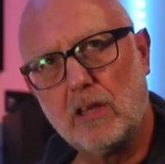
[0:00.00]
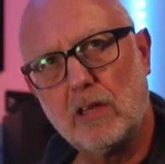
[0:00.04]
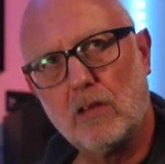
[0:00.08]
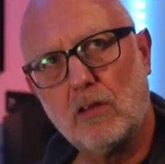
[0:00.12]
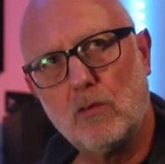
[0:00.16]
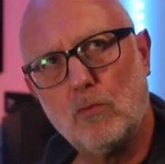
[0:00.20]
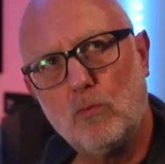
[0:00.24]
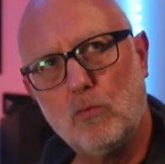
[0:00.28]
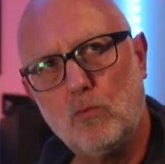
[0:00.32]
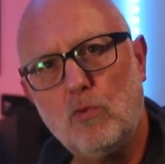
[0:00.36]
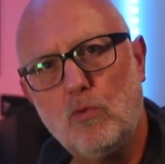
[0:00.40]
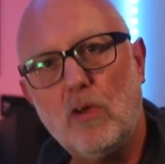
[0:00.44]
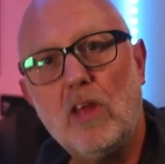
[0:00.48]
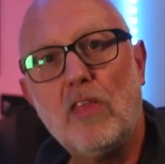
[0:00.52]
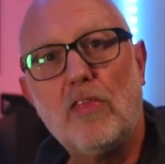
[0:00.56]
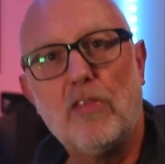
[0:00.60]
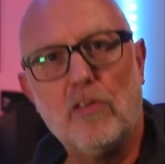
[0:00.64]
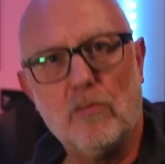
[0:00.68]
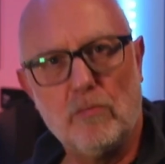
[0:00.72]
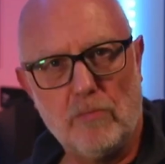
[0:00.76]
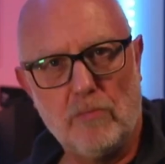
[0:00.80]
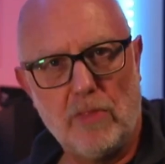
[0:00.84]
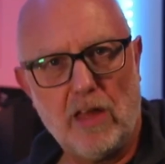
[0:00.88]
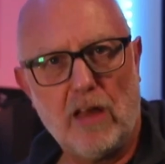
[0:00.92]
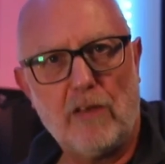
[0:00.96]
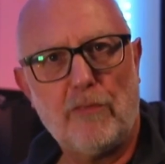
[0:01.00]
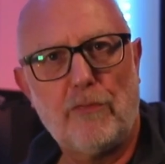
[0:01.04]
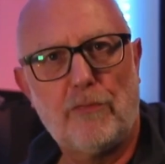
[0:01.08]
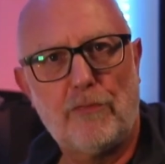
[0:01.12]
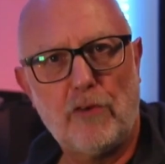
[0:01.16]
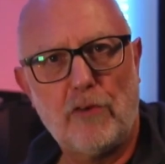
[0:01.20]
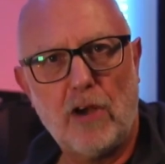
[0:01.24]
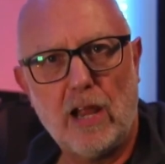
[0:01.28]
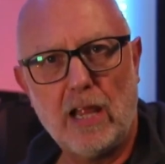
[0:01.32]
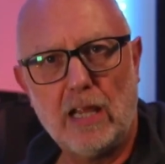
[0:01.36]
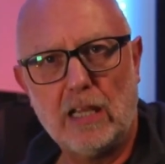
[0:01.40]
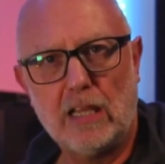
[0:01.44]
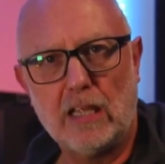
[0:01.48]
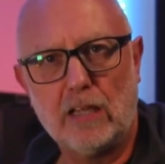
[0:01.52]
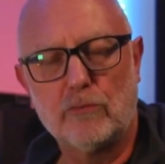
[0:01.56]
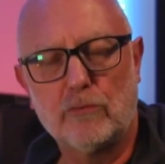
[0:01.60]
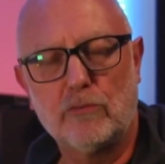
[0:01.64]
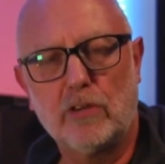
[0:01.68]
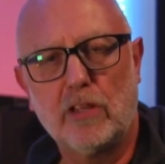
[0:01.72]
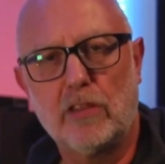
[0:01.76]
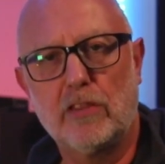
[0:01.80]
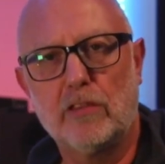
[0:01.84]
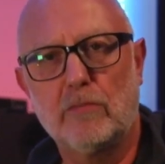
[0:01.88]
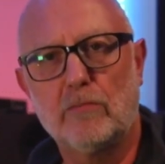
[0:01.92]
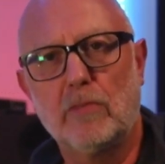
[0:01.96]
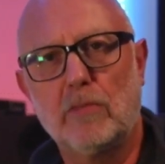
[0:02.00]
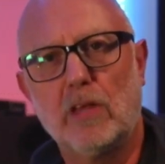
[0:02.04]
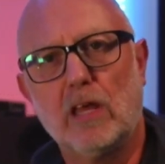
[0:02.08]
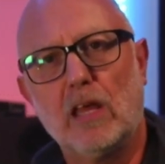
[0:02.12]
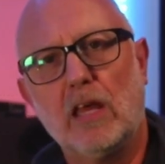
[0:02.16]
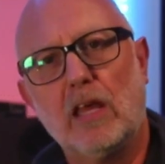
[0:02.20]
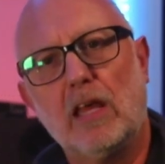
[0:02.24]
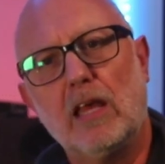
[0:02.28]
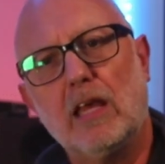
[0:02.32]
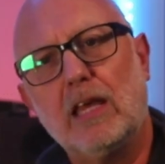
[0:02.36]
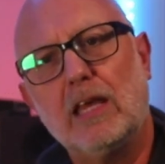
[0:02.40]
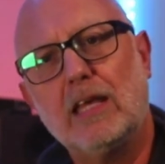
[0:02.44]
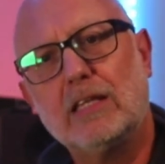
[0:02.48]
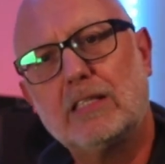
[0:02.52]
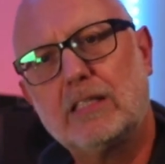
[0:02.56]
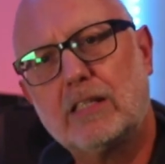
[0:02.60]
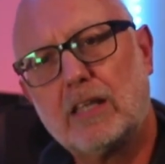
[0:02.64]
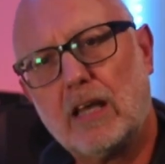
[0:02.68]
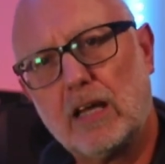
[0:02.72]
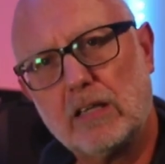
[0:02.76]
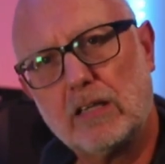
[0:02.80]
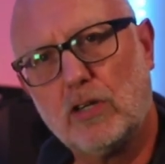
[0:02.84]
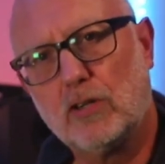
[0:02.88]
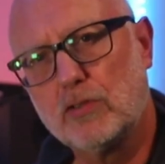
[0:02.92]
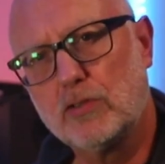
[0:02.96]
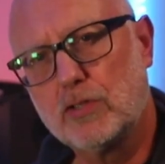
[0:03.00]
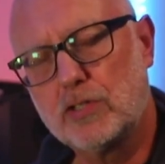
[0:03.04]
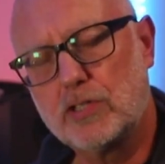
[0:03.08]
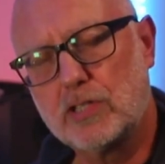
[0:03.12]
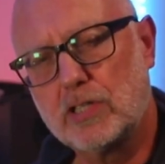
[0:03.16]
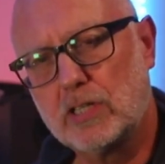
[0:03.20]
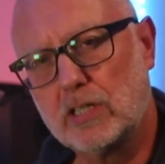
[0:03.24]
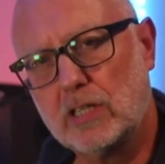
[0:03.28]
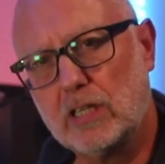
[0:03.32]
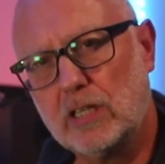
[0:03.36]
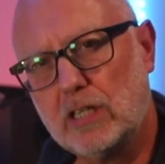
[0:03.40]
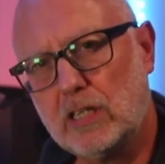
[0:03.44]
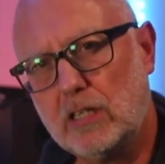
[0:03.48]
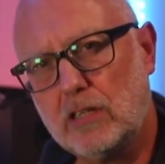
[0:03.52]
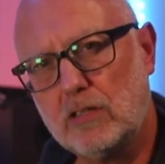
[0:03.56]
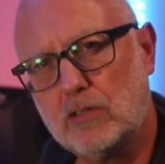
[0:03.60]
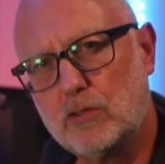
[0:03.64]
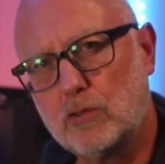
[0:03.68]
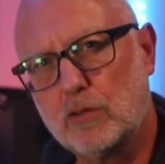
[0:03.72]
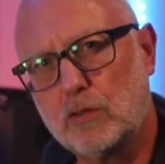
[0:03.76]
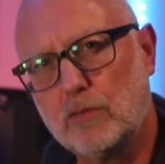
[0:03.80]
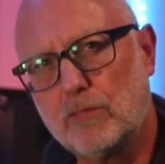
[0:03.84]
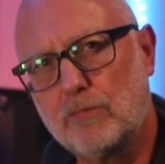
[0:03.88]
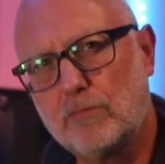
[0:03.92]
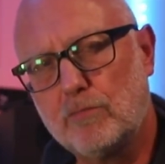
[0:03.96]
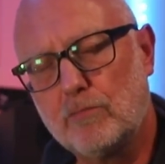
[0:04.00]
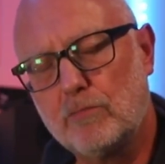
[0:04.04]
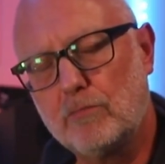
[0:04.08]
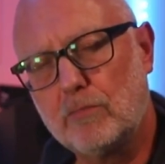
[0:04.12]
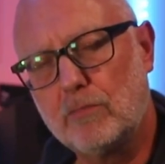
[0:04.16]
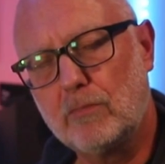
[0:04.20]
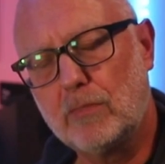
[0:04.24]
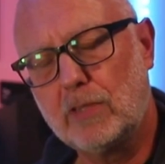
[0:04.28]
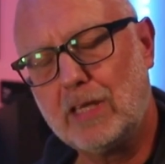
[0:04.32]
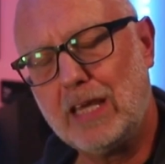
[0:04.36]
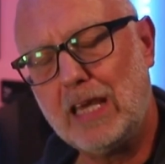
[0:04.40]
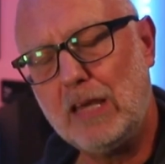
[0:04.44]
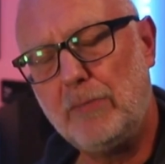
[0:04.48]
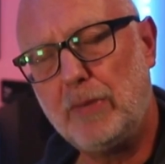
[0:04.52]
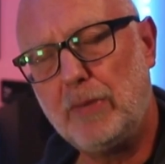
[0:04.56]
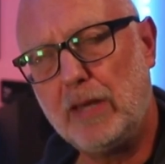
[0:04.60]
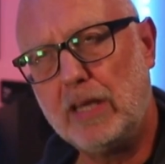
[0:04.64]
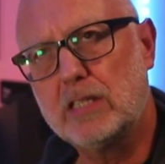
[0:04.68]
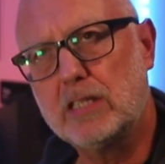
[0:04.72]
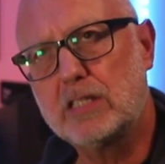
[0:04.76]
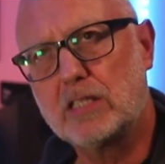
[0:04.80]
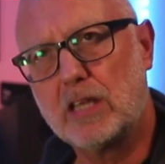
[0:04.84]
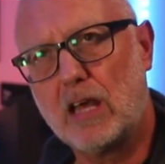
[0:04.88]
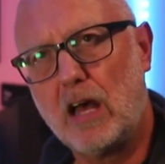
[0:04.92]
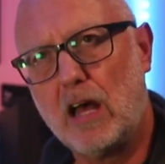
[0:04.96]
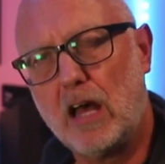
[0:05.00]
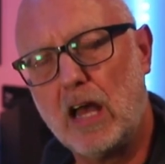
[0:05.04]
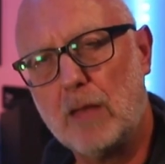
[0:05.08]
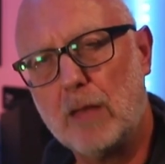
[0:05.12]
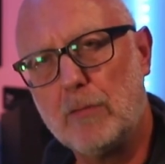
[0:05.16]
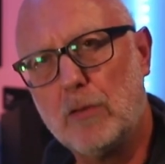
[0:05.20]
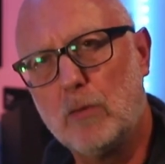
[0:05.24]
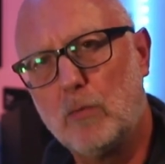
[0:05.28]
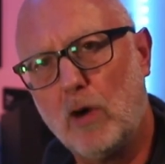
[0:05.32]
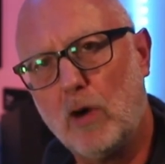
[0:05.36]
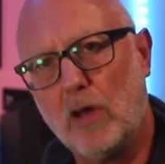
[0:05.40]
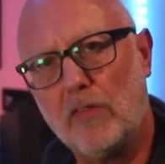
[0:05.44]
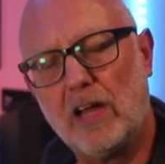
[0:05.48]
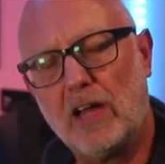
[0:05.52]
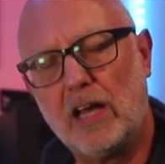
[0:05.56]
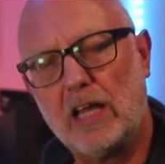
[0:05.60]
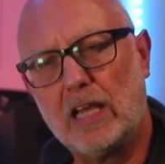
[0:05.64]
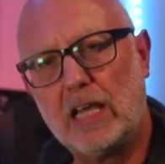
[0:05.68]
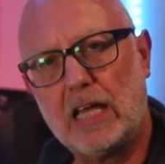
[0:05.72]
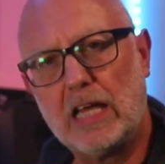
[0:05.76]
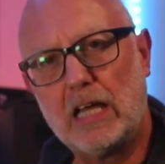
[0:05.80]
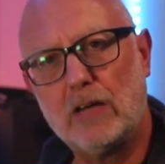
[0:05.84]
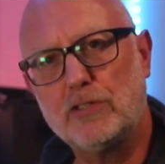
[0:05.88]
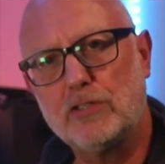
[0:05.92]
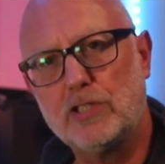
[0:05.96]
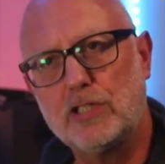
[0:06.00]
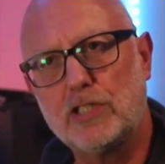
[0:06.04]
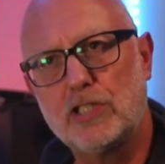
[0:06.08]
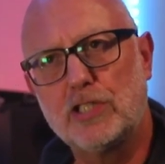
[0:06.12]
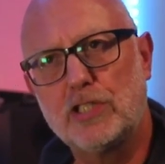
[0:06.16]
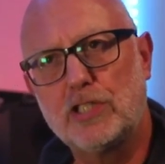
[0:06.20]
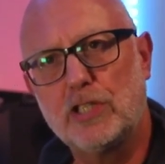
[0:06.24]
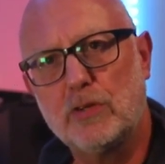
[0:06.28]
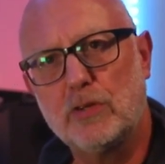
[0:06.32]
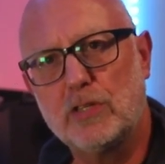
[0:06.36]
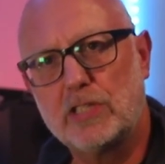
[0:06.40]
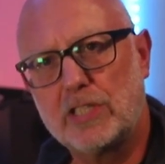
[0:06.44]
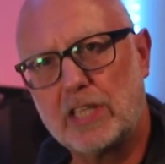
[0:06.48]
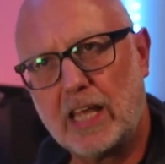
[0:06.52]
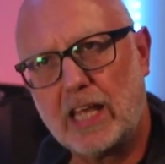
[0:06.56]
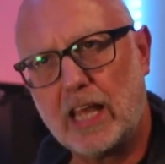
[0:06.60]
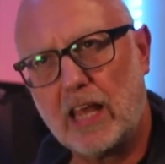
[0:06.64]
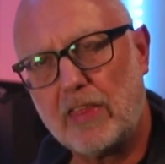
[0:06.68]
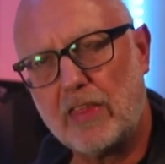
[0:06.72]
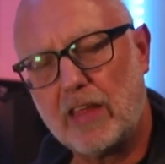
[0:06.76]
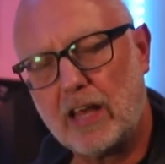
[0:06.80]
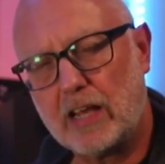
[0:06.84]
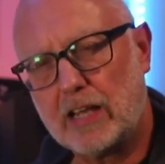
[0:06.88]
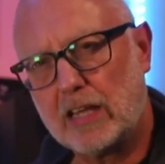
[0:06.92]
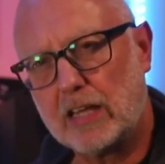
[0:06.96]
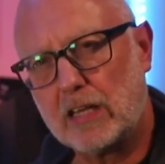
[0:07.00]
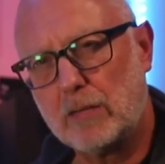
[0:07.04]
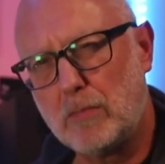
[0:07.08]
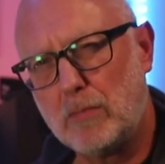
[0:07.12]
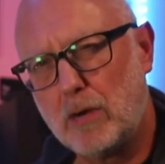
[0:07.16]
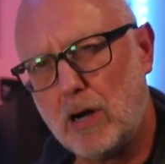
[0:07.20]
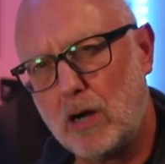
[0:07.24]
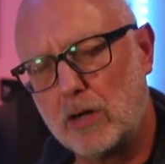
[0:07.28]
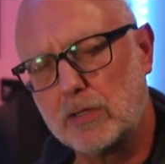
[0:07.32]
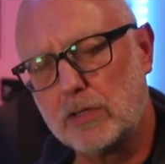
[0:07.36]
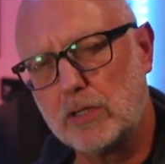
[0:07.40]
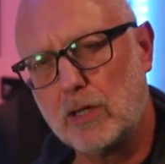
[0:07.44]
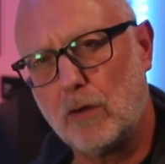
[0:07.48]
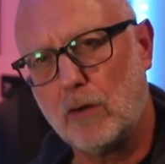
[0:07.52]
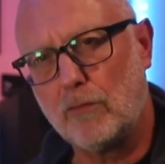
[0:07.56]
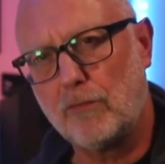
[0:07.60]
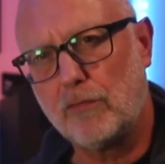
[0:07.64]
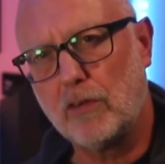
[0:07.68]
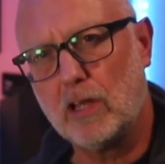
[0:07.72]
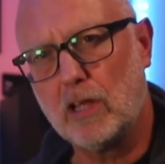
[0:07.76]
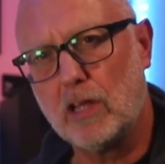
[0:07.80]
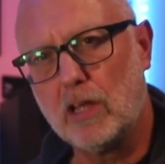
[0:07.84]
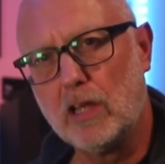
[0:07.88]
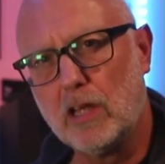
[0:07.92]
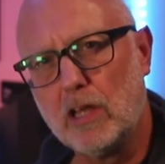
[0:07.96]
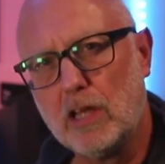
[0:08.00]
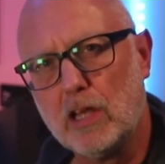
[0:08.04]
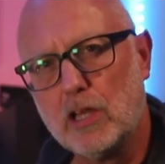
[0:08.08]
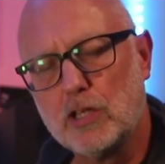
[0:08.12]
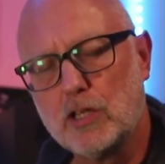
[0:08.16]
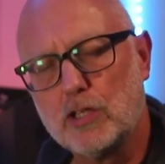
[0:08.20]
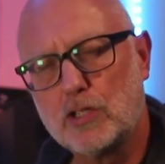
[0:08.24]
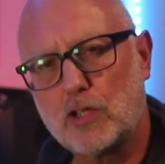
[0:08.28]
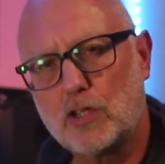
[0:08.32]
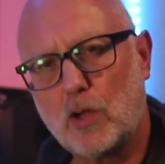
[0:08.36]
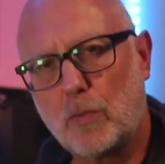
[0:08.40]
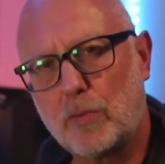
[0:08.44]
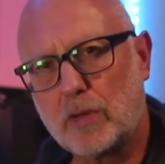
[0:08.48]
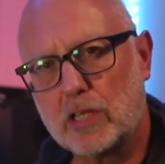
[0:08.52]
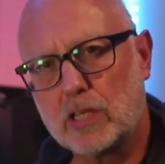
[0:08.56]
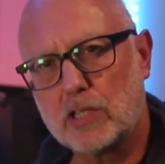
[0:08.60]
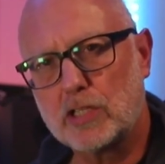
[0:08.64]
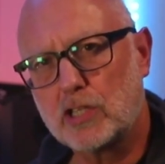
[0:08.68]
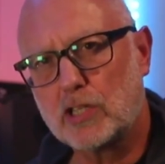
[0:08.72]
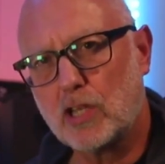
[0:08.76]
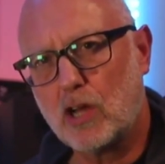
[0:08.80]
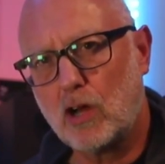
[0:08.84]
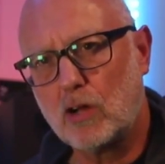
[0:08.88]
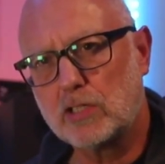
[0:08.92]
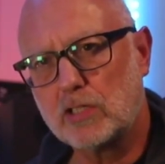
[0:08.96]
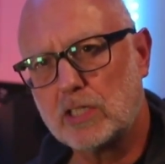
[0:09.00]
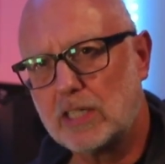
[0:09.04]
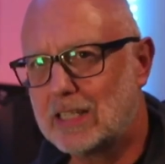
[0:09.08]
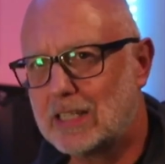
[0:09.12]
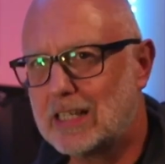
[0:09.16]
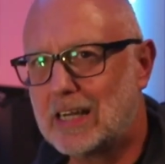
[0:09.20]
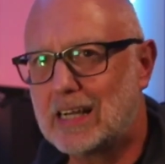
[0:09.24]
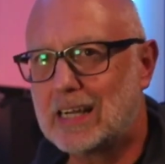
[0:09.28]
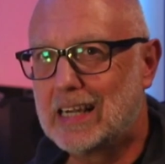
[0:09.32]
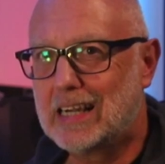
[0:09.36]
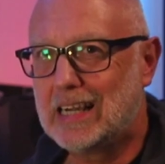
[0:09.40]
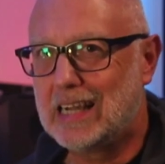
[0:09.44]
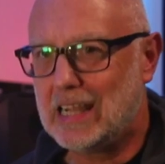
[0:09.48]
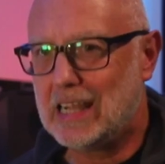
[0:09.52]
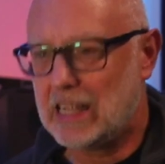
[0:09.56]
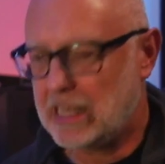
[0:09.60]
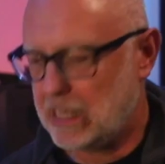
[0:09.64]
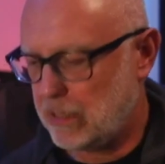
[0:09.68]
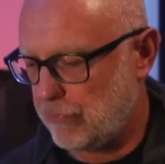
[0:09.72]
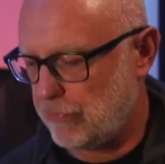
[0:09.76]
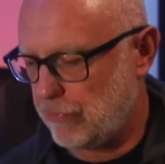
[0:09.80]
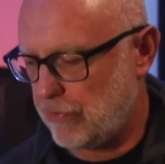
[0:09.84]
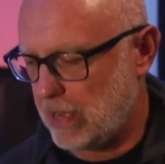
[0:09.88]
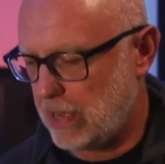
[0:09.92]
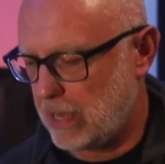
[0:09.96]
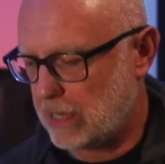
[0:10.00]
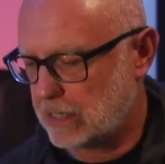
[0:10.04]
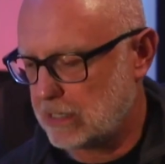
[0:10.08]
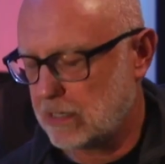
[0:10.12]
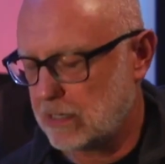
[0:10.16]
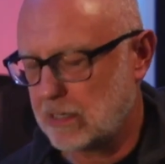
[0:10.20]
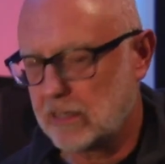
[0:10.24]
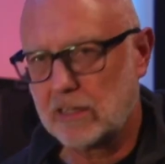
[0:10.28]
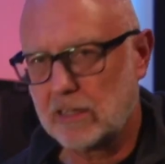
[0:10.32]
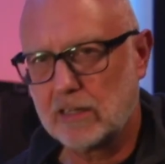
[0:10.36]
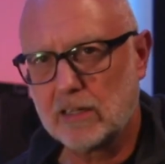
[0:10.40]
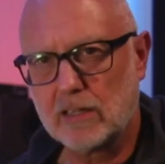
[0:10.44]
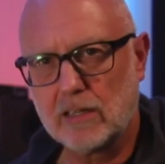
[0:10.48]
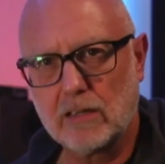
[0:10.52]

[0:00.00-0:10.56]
rhythm, that frailing rhythm, is kind of constantly sort of keeping time, and what that allows you to do is to get that kind of Mark Knopfler stopping and starting, that click effect.